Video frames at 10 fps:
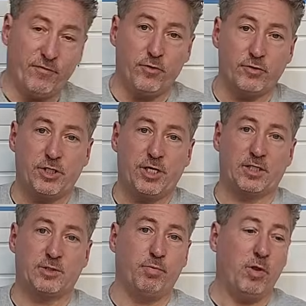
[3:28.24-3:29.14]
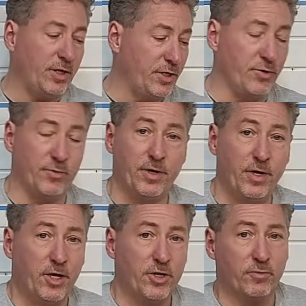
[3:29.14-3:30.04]
you're using it as a plug-in unit,
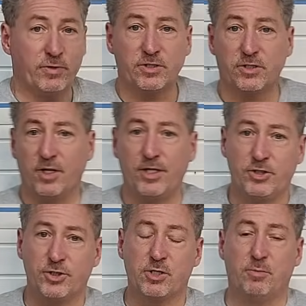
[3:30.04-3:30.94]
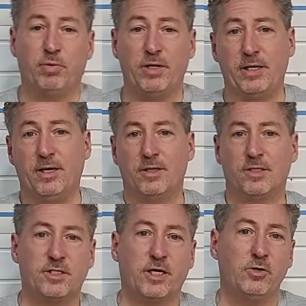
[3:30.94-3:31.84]
your installation's complete.
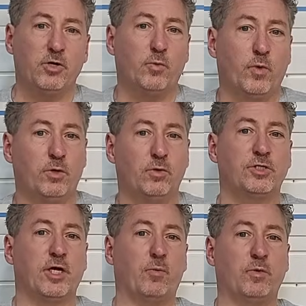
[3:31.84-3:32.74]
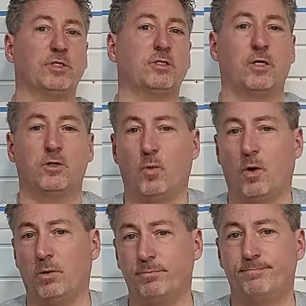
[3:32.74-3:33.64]
Let's take a look at what it looks like once it's on the
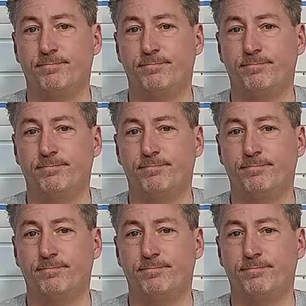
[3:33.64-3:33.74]
wall.